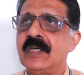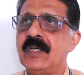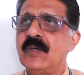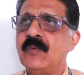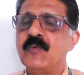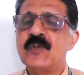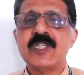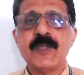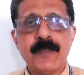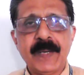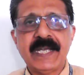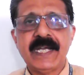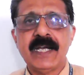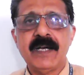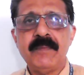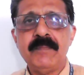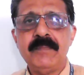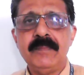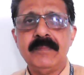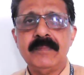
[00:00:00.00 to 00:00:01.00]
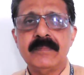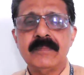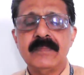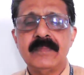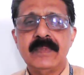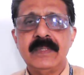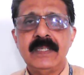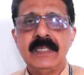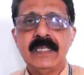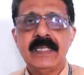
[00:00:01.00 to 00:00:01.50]
which become
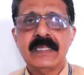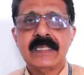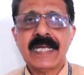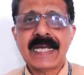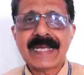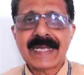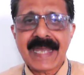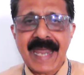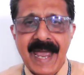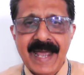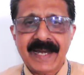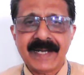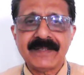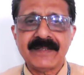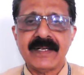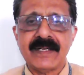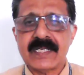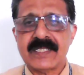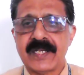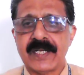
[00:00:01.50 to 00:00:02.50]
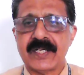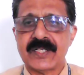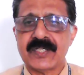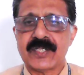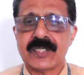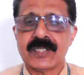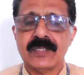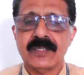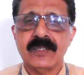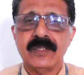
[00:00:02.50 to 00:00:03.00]
the
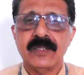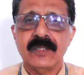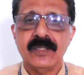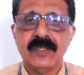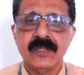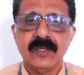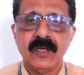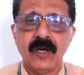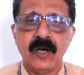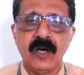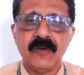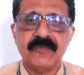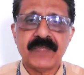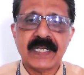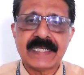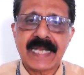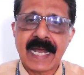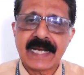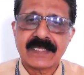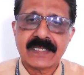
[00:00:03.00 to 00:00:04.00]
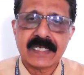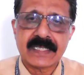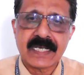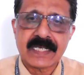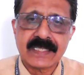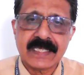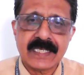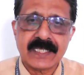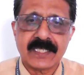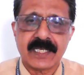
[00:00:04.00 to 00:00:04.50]
characteristics of the taxation
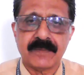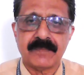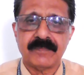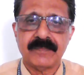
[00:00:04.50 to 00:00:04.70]
system.